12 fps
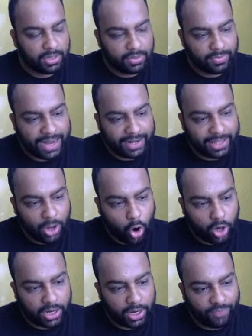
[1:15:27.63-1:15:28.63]
that the
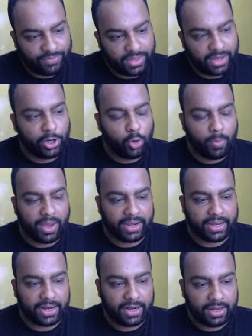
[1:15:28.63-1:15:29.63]
order of the
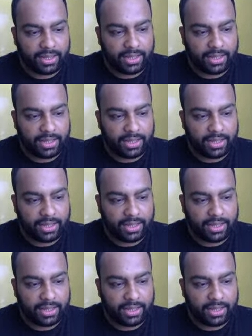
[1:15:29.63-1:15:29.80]
numerator